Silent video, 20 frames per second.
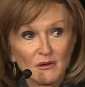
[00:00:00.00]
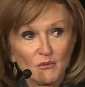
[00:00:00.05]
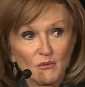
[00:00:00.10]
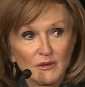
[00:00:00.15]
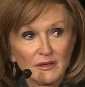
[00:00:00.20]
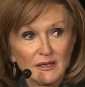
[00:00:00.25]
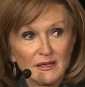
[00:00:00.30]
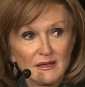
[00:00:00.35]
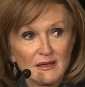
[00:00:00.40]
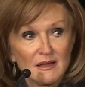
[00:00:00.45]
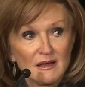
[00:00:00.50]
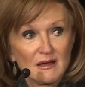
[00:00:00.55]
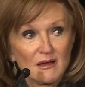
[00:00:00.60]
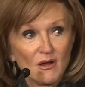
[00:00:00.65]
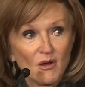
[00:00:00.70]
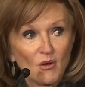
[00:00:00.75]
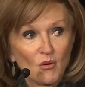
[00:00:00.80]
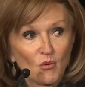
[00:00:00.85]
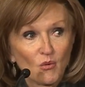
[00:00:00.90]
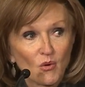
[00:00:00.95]
We
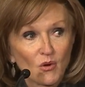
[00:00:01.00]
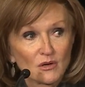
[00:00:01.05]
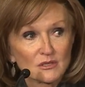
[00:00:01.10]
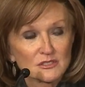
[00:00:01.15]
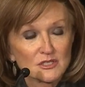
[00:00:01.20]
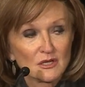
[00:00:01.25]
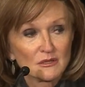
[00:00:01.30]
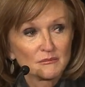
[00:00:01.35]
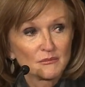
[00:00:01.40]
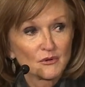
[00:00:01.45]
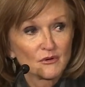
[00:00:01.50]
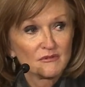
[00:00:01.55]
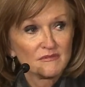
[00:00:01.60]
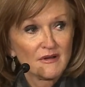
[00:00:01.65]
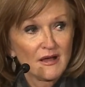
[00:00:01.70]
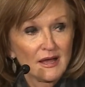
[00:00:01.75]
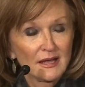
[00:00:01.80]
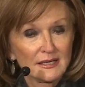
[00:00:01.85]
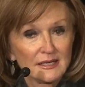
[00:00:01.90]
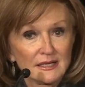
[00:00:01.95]
worked on
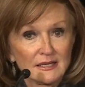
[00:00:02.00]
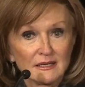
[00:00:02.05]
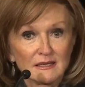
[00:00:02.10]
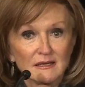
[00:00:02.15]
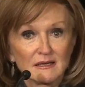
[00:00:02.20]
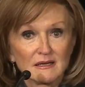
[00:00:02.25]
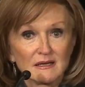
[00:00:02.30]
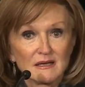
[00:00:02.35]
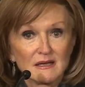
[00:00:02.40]
providing